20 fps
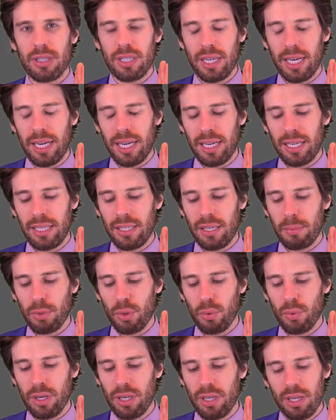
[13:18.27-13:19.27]
uh, number
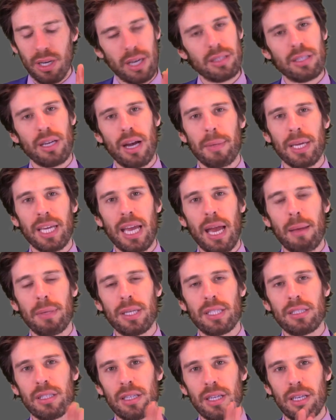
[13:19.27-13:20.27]
one, Atomic Habits,